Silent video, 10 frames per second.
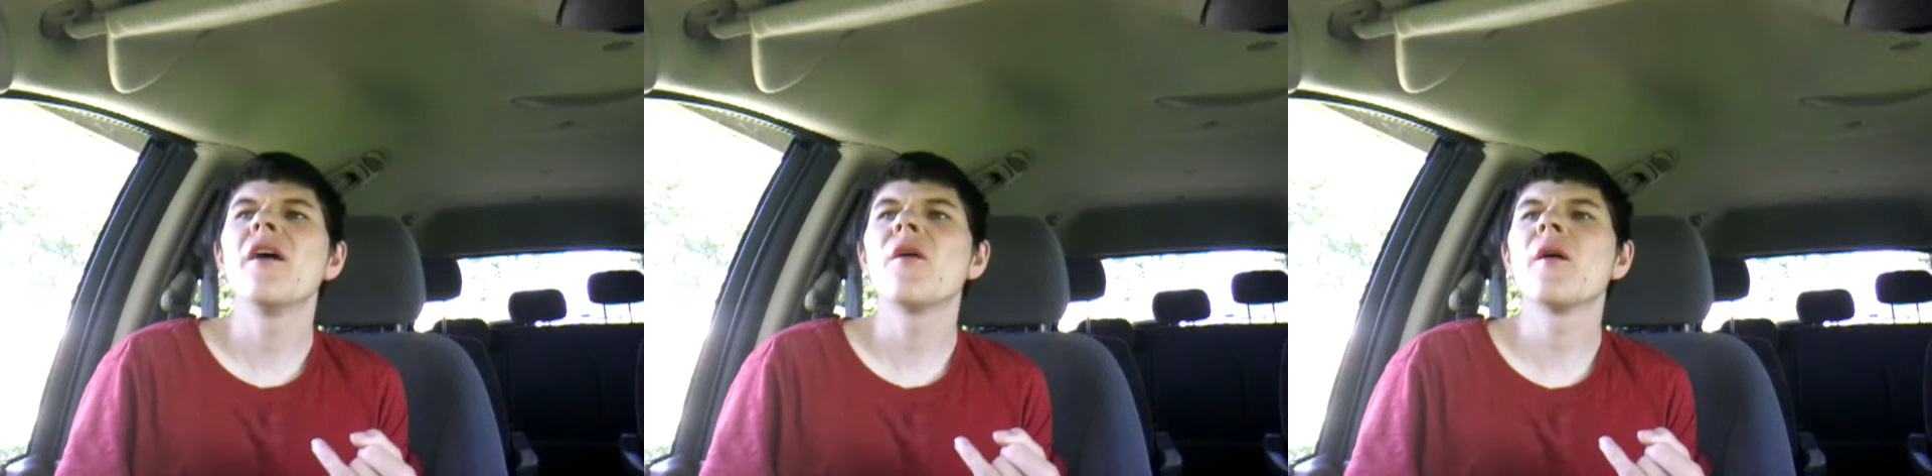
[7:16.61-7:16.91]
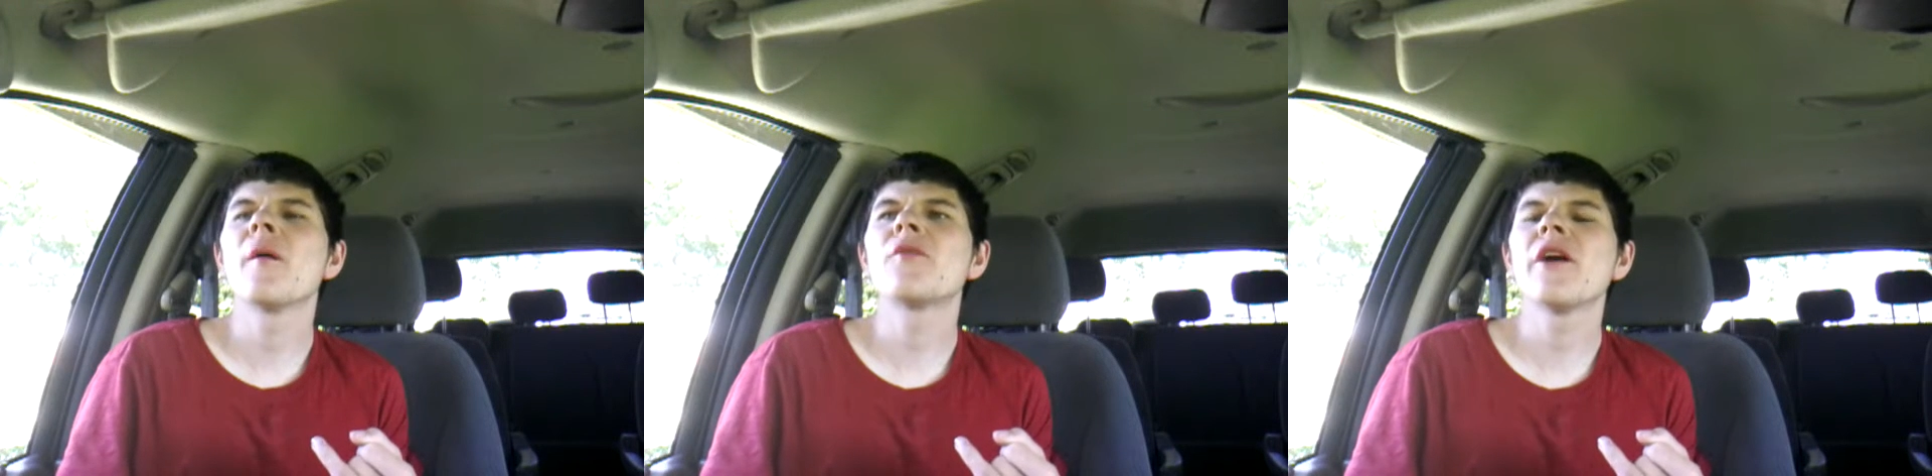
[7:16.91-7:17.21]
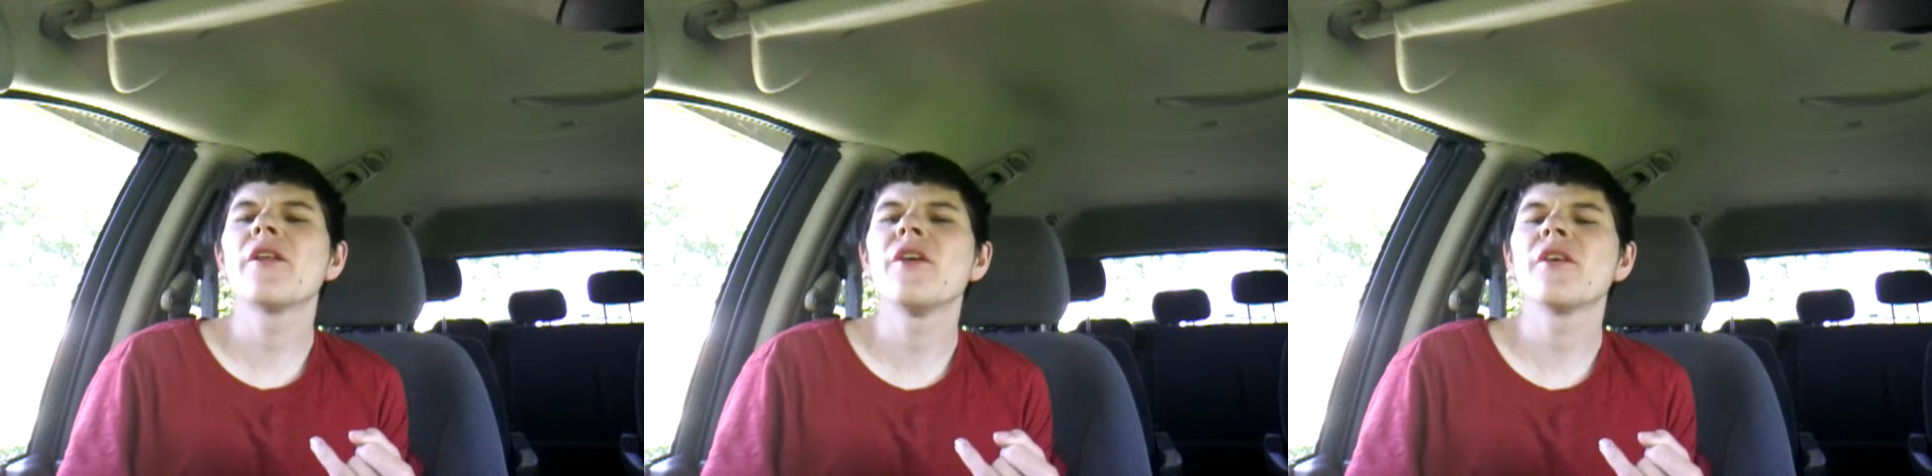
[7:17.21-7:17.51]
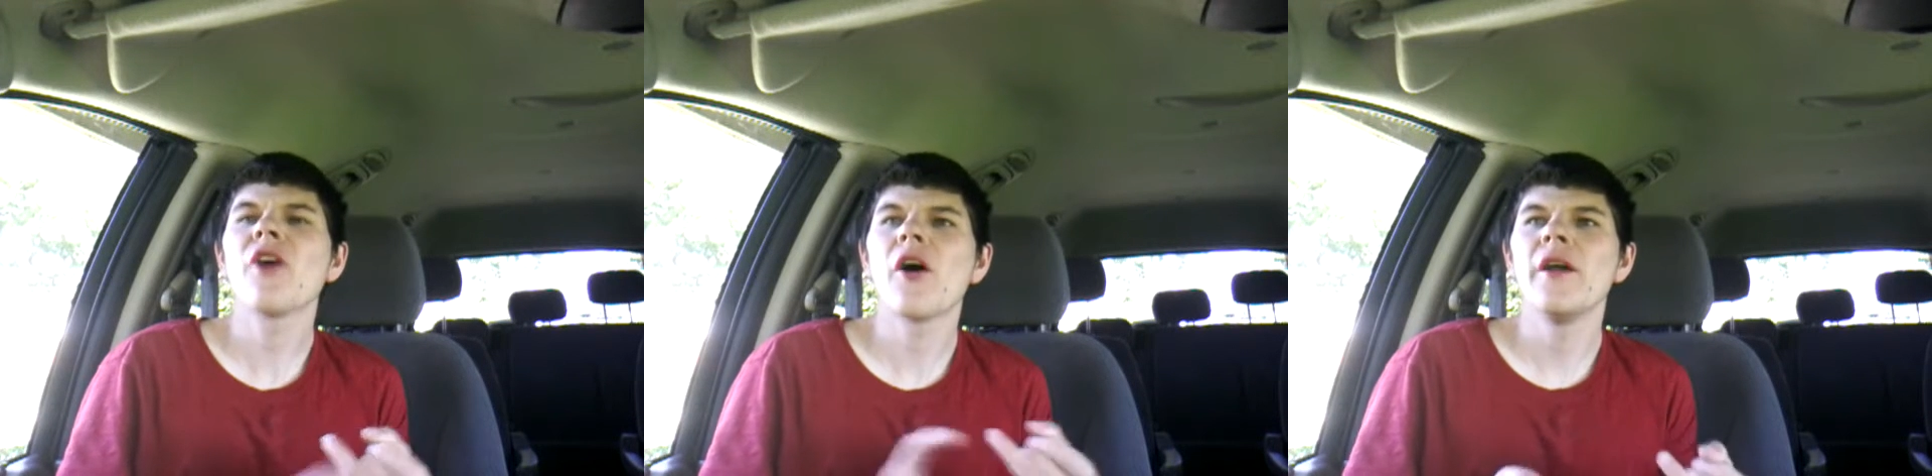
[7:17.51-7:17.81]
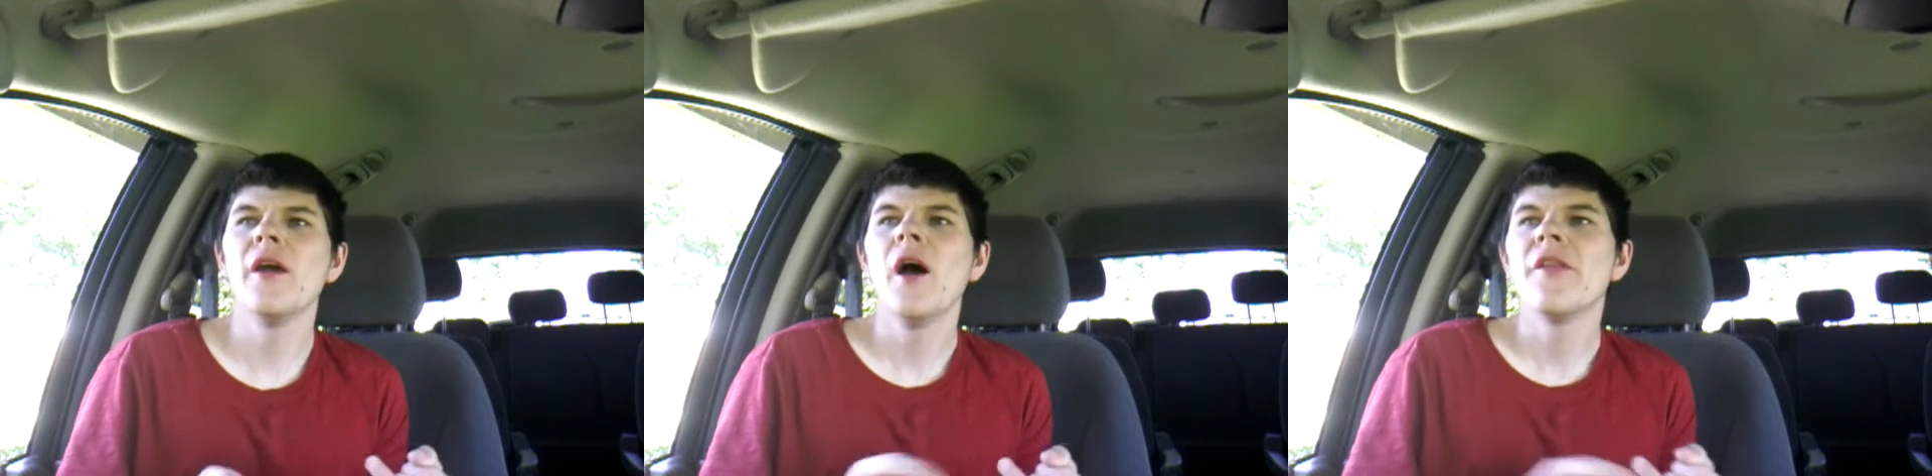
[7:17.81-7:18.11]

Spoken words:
I'm trying to think. Sorry.